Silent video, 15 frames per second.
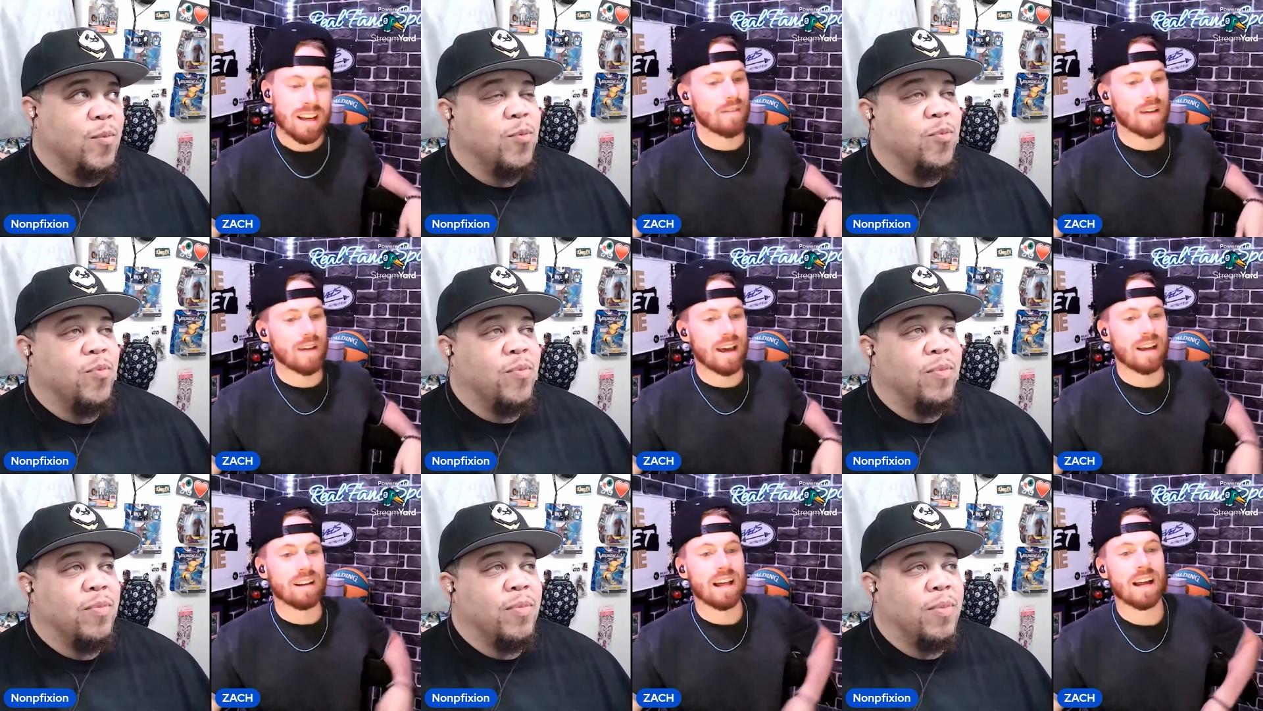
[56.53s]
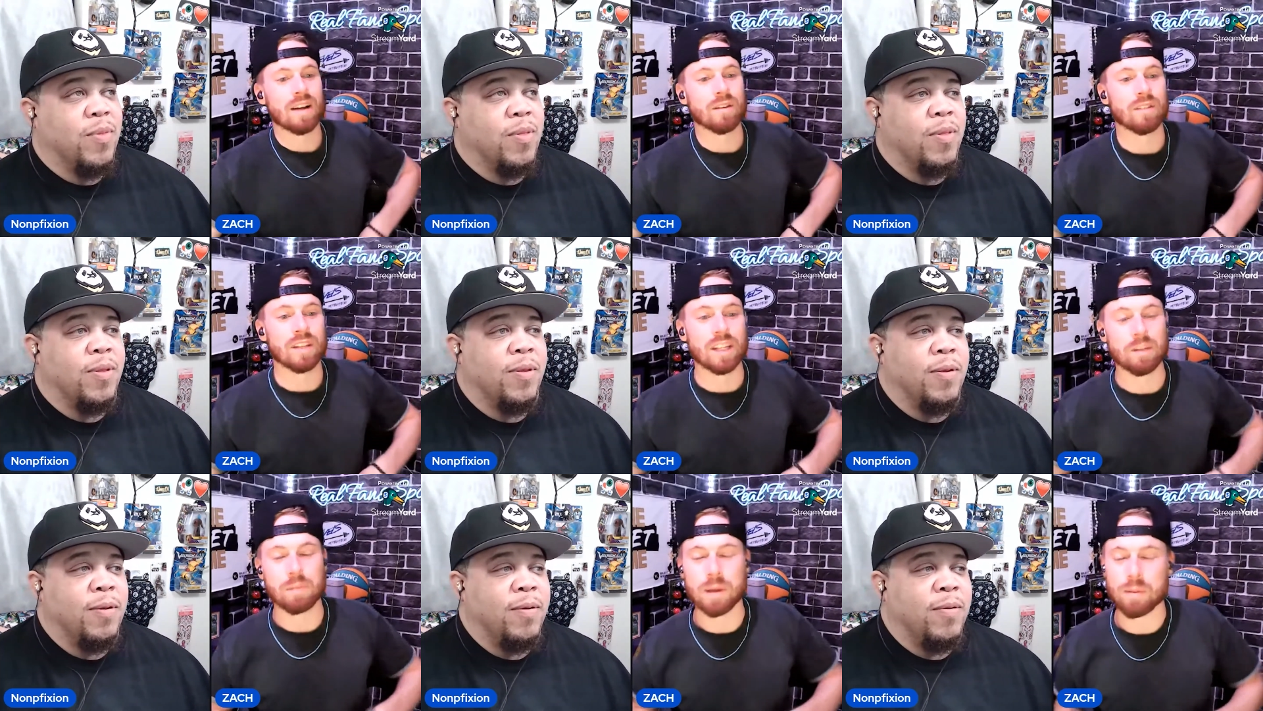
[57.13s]
Speaker 1: I've had a lot of
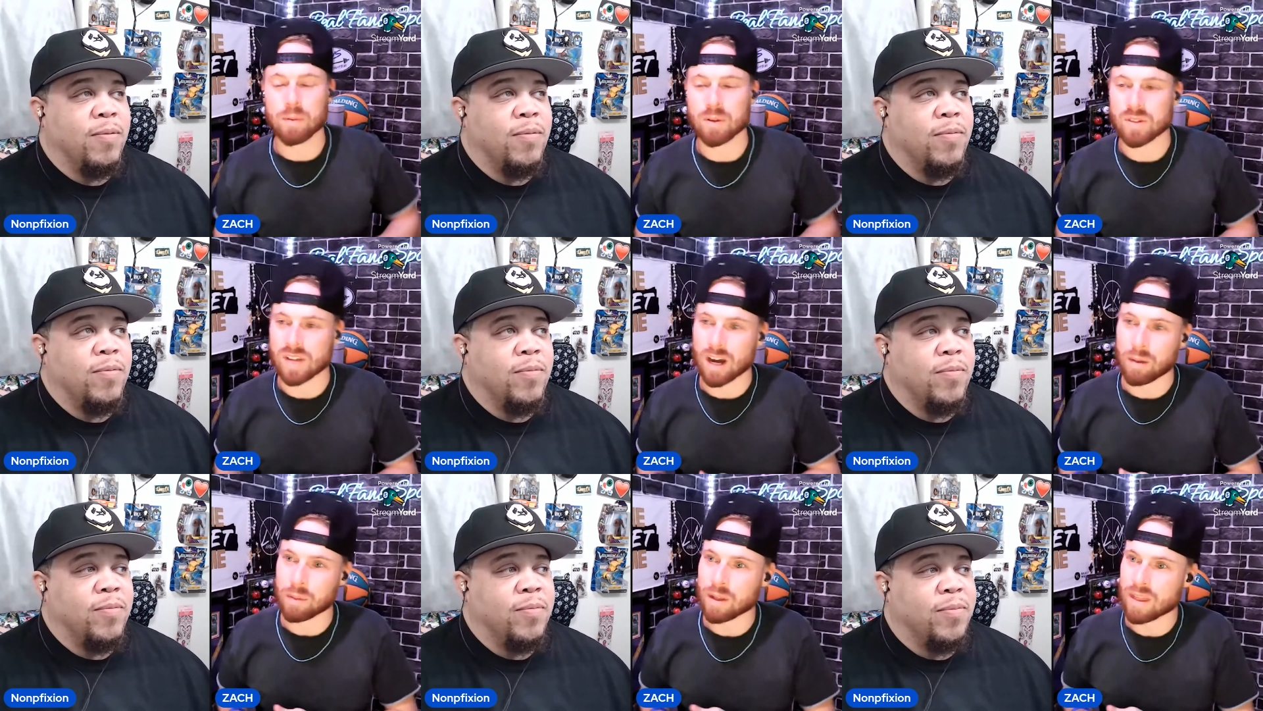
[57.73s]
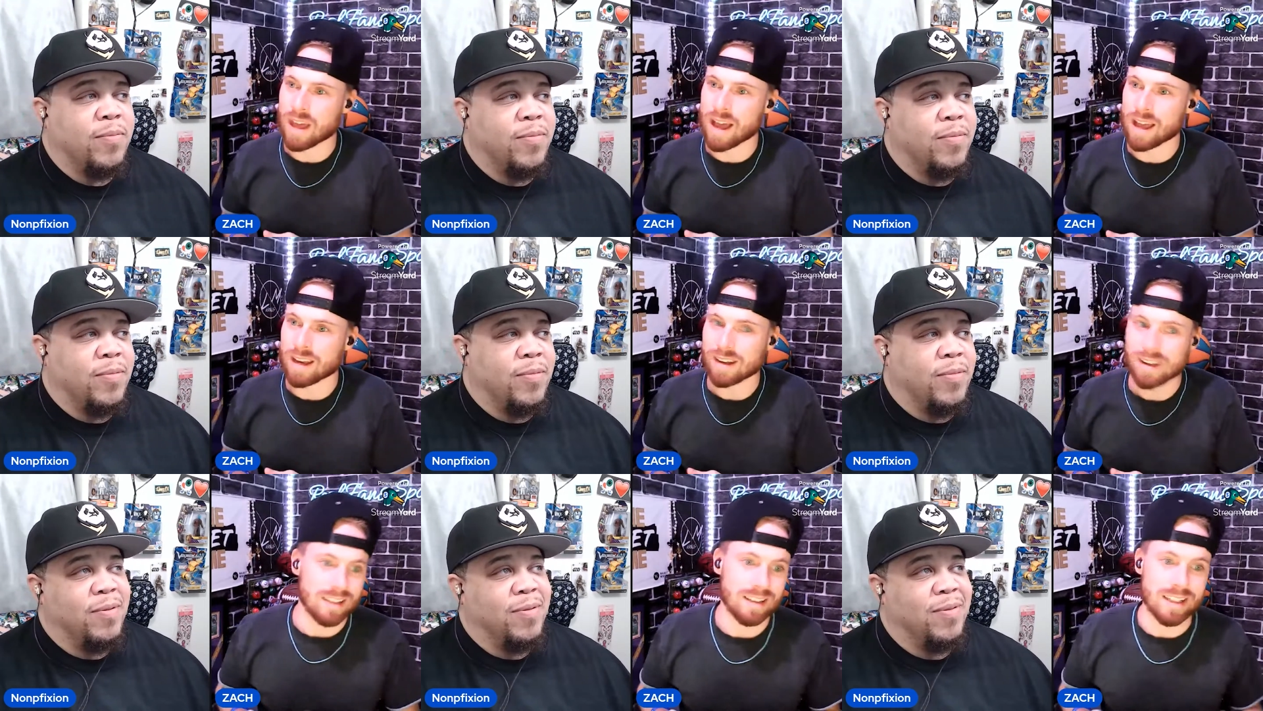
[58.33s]
league people tell me
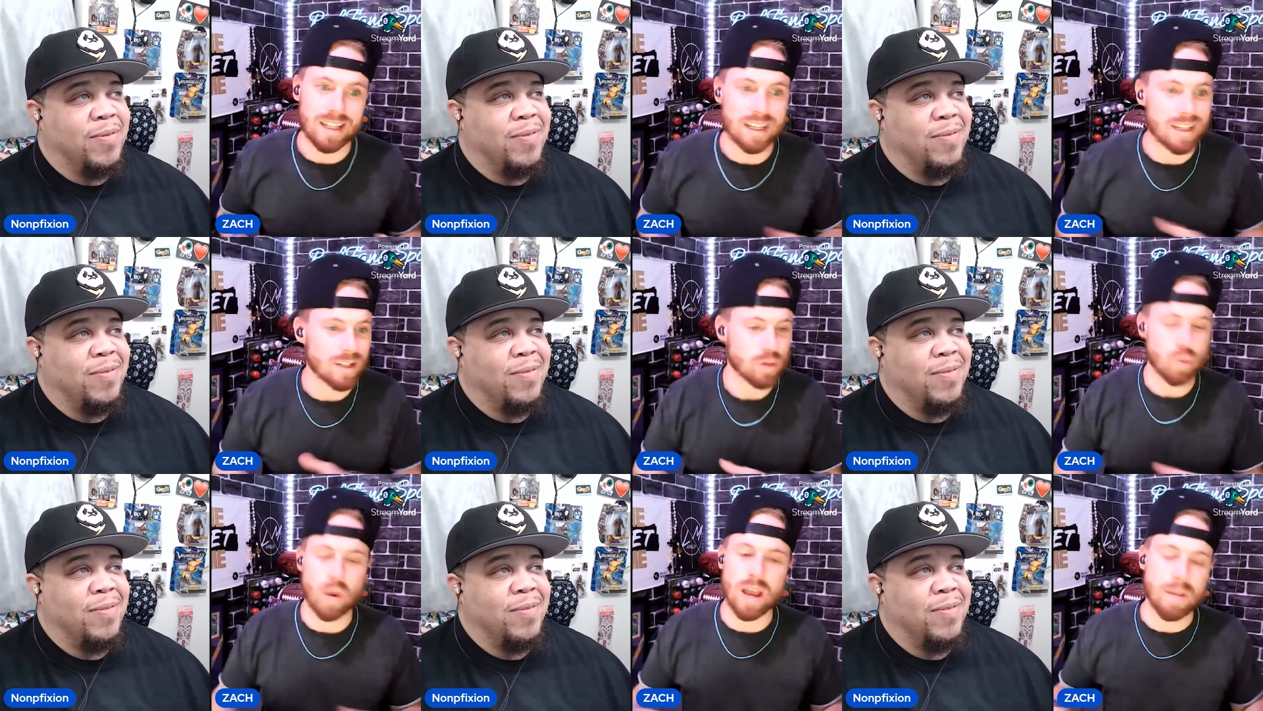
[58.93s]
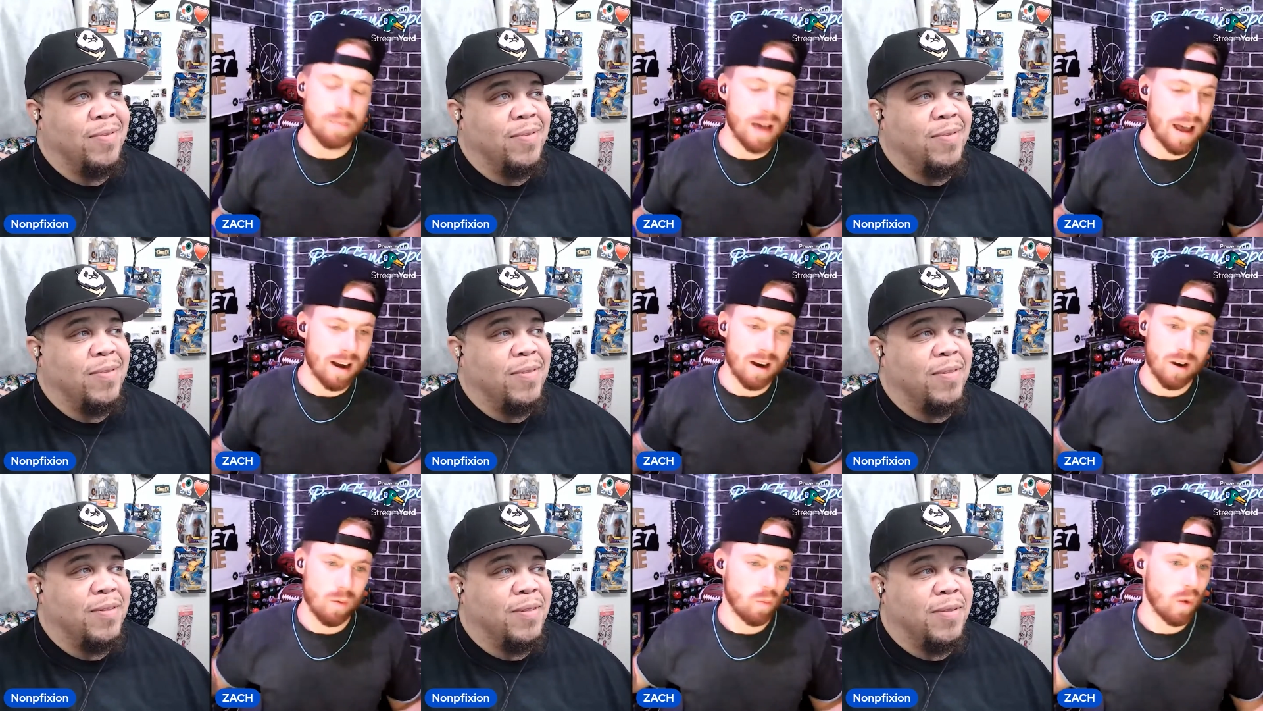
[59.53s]
that league is way
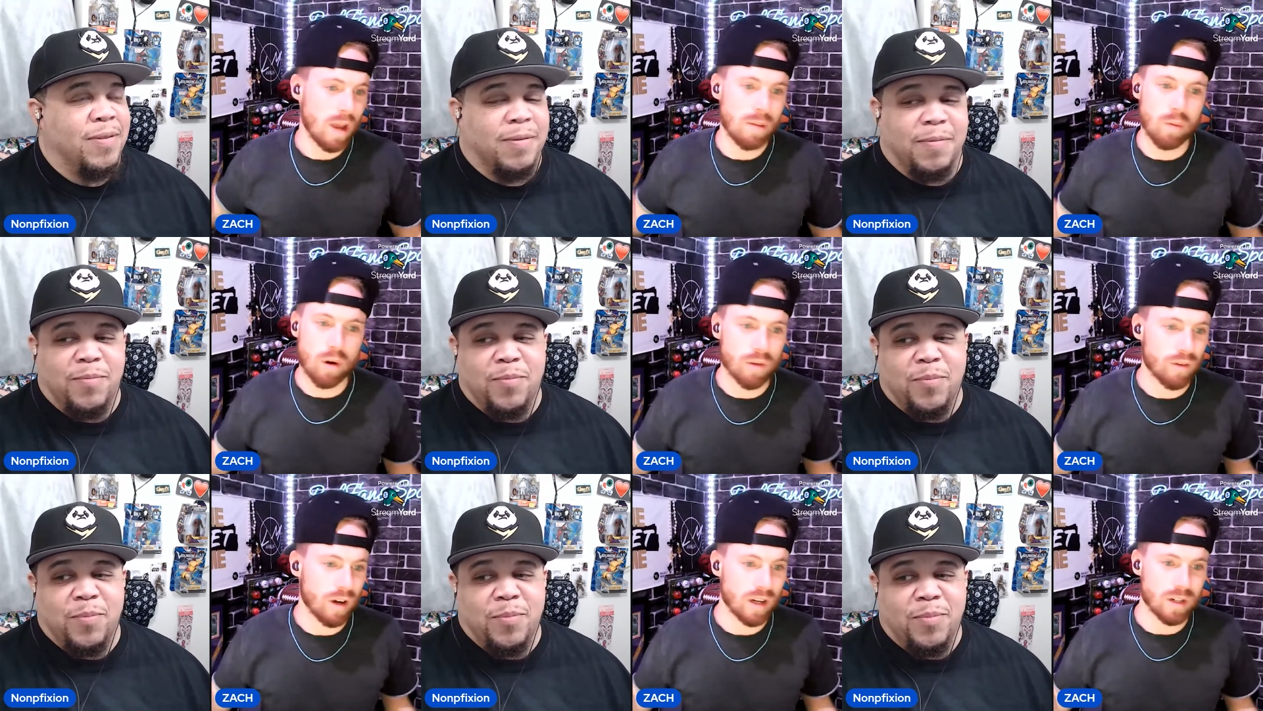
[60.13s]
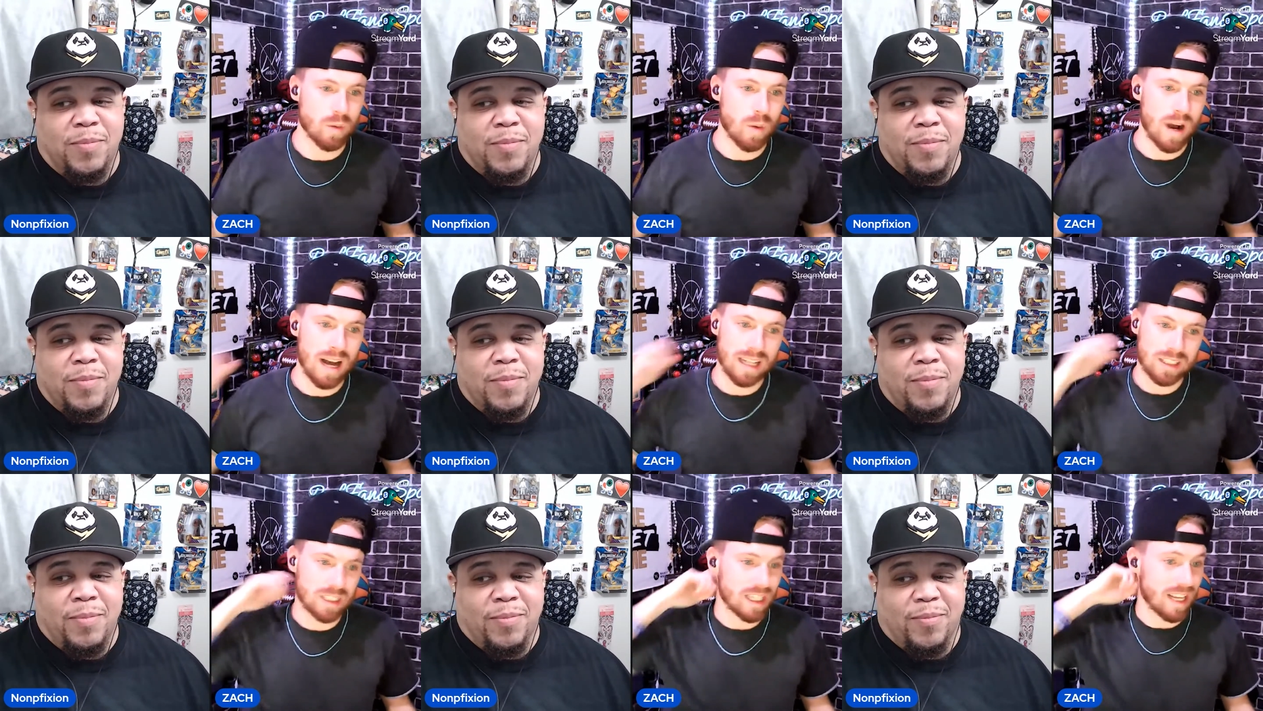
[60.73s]
better, way more fun to watch.